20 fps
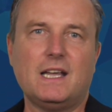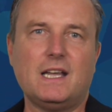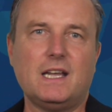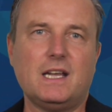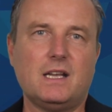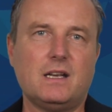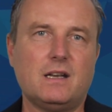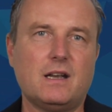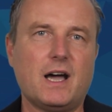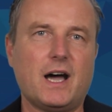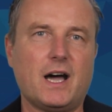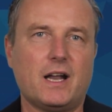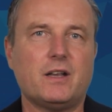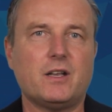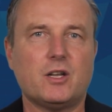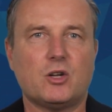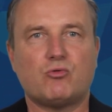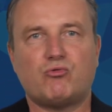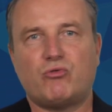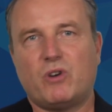in
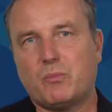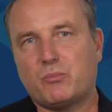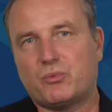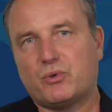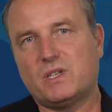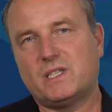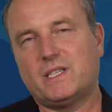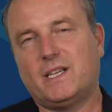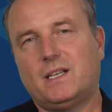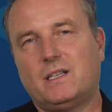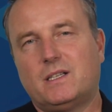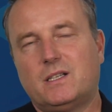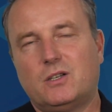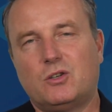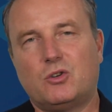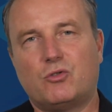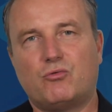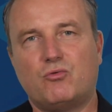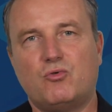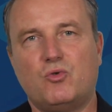underrepresented
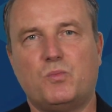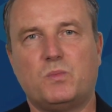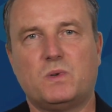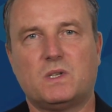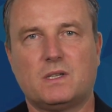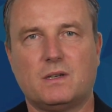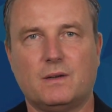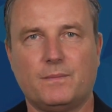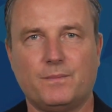groups.